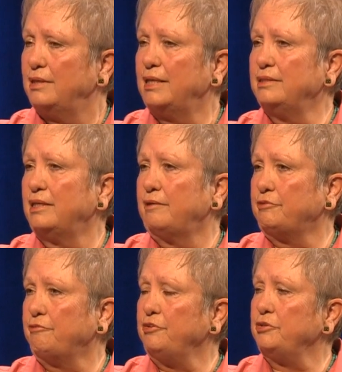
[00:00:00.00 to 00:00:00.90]
And then
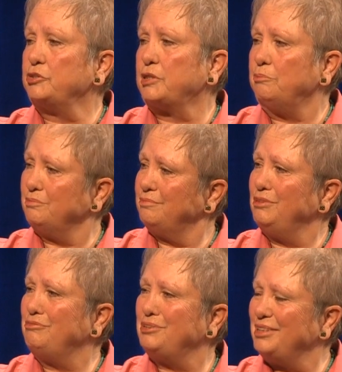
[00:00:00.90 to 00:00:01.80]
after a few years, I
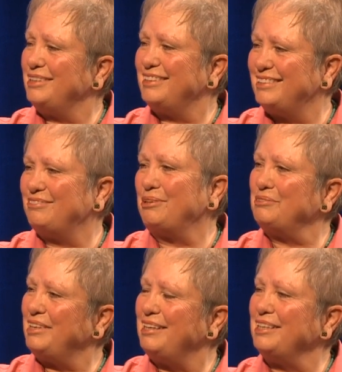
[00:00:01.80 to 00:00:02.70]
moved to the
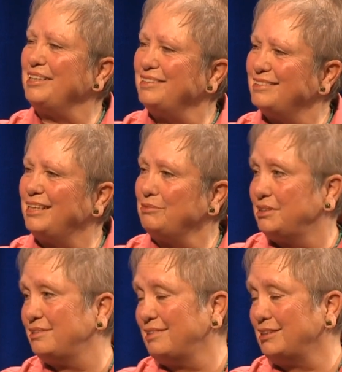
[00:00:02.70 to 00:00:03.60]
Rogue Valley. That
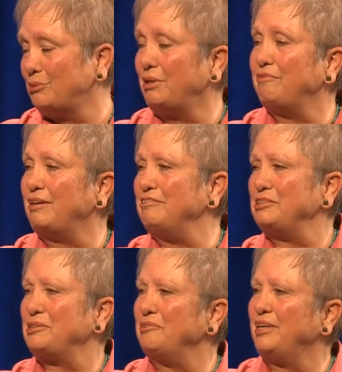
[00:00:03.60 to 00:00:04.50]
was like 25
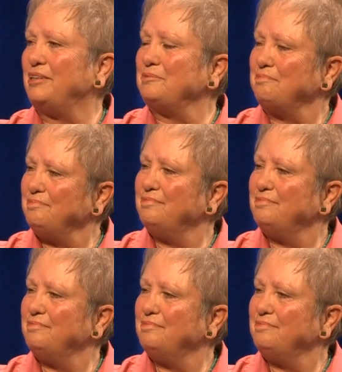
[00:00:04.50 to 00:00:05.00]
years ago now.